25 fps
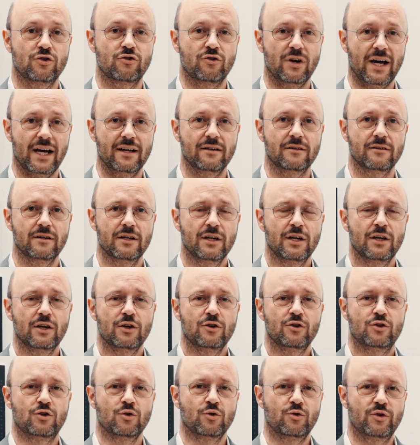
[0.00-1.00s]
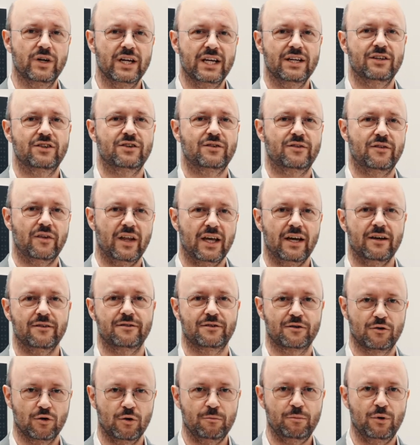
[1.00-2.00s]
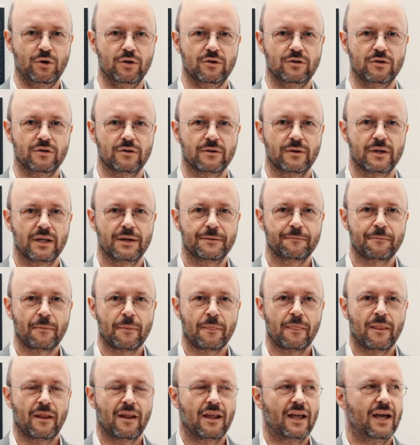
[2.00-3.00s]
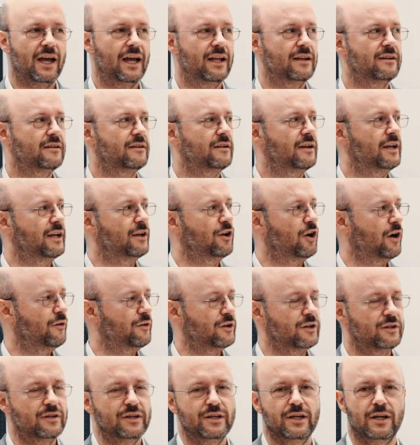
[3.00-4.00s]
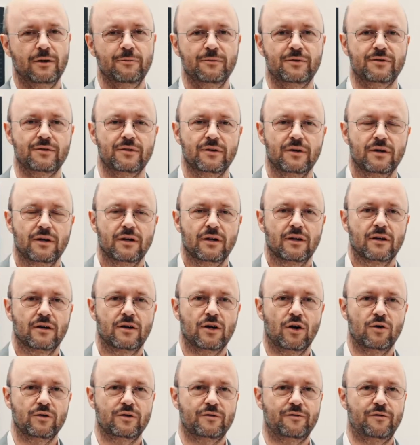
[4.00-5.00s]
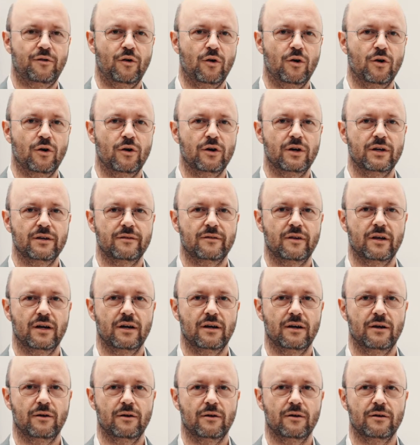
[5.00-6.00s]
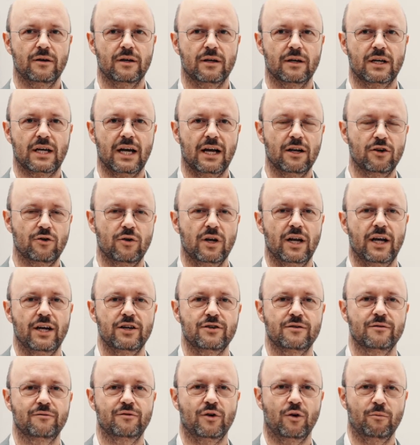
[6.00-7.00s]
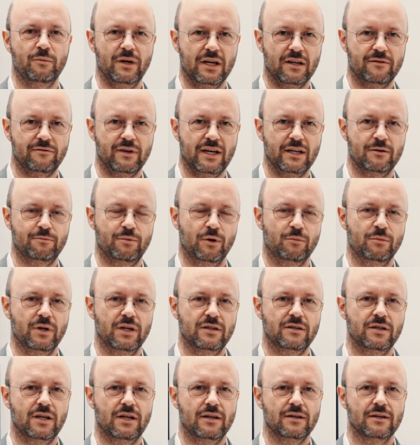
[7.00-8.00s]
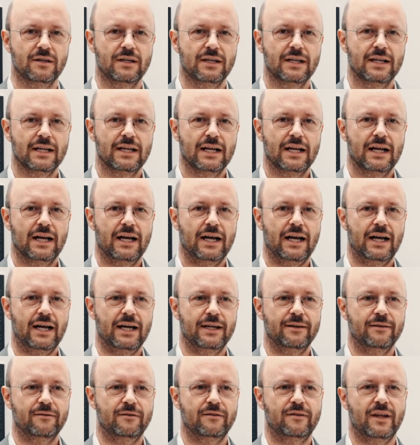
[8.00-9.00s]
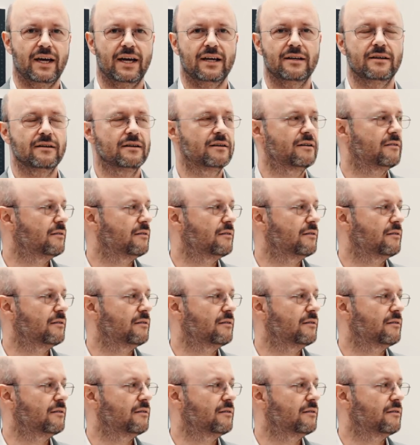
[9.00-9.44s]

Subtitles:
run to reach their throughput, and in other terms goes for the calculation for weight per meter, and then